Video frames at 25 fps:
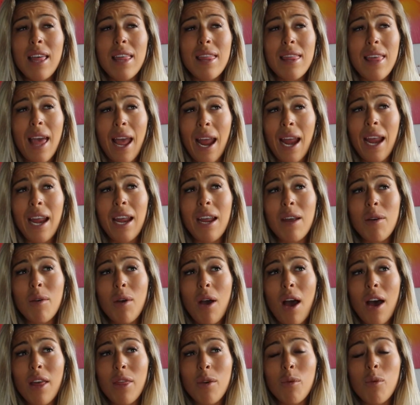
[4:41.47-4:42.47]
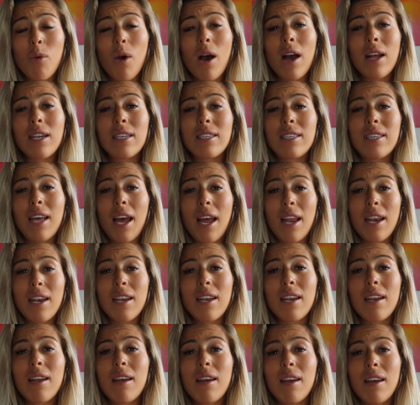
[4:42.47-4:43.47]
They are the ones that
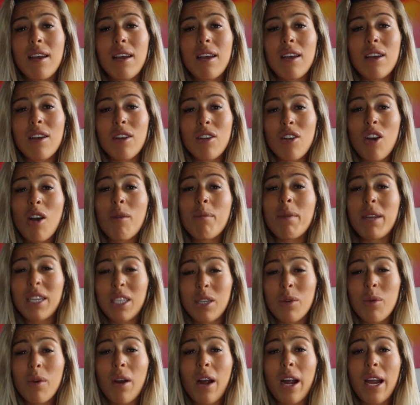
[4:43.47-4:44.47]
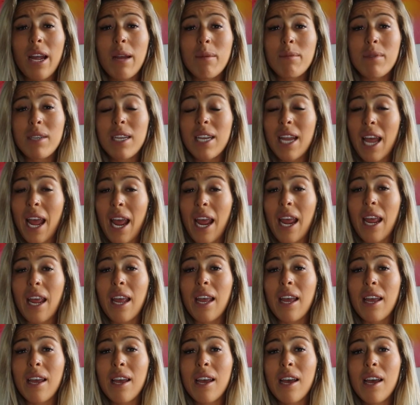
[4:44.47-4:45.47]
got me to where I am today.
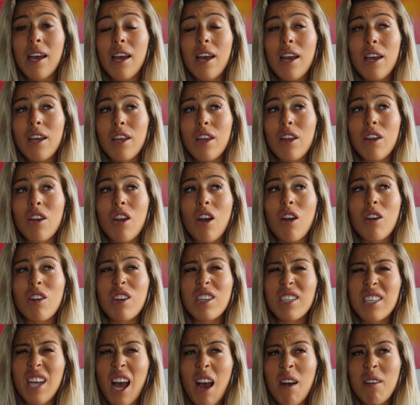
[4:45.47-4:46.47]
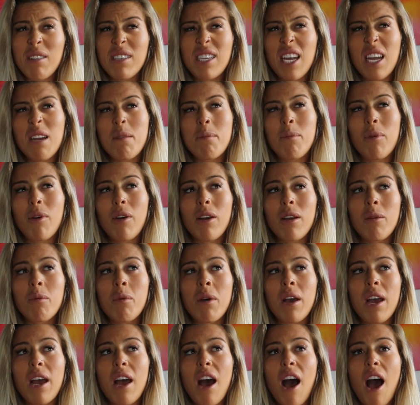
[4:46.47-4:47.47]
You know, because I was at a point
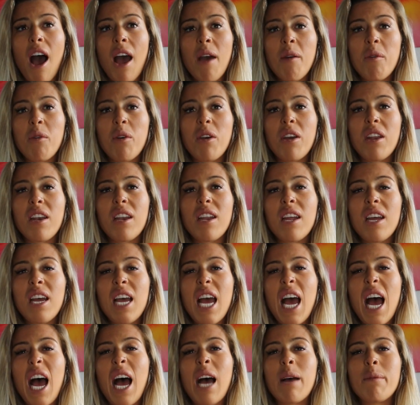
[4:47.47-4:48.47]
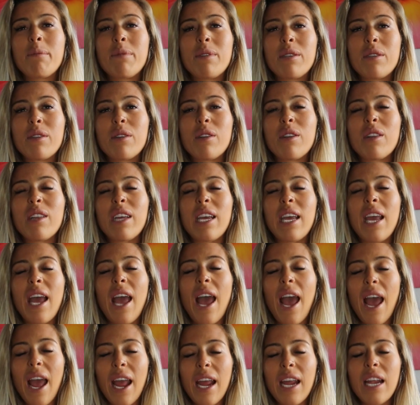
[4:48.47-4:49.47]
where I would absolutely
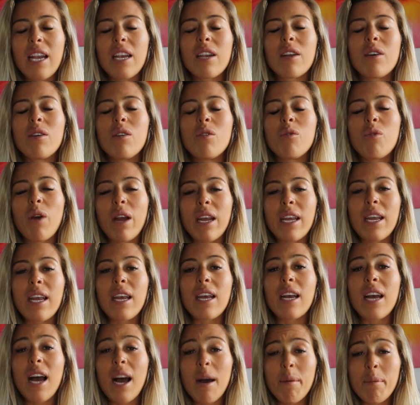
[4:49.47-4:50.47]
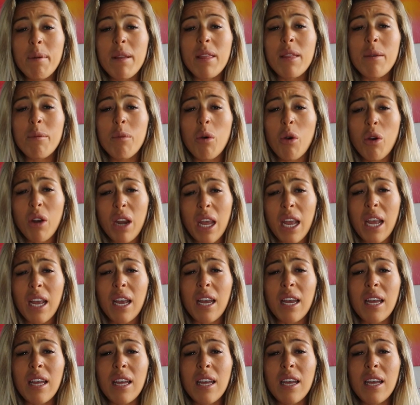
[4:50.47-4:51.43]
hate waking up in the morning.